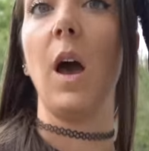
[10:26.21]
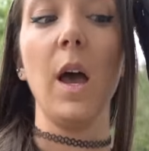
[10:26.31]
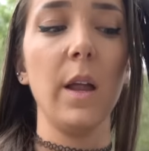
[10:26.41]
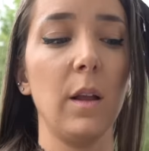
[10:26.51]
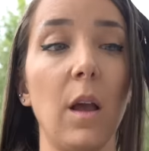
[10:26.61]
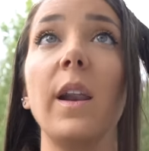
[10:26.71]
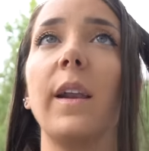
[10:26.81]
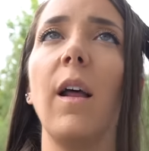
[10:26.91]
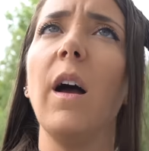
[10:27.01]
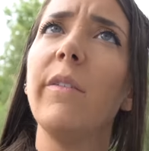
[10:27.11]
Cut? Cut
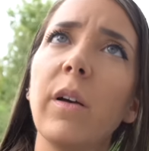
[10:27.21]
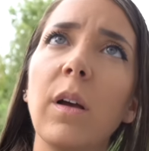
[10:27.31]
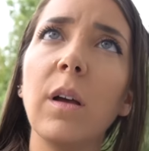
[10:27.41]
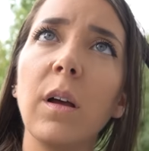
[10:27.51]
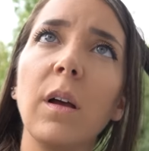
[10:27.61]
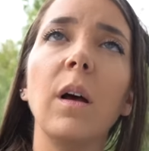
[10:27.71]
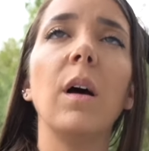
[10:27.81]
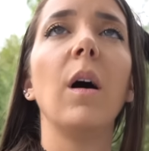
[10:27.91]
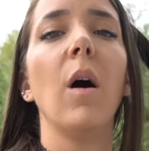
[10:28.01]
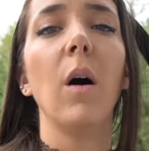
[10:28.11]
it off? No, no, no.
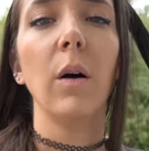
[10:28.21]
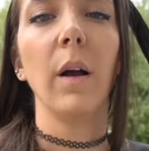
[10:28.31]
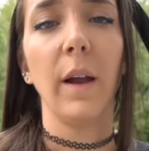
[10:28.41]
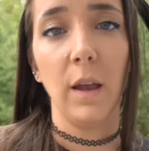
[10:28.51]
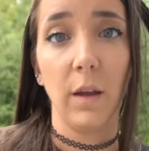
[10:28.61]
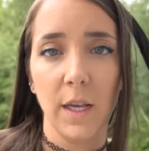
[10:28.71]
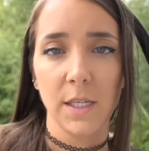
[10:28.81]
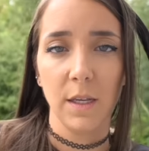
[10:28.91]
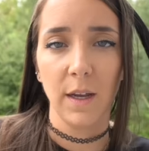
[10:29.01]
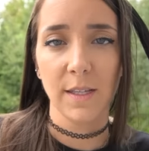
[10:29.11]
Cut the video. Oh, alright. Okay,
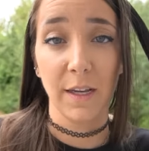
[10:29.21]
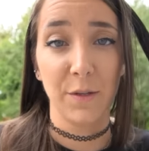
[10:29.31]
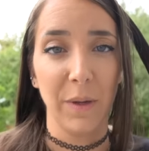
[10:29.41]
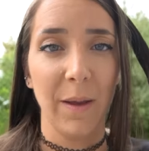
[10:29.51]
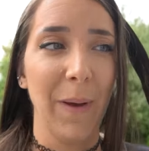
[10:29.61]
see you guys next week.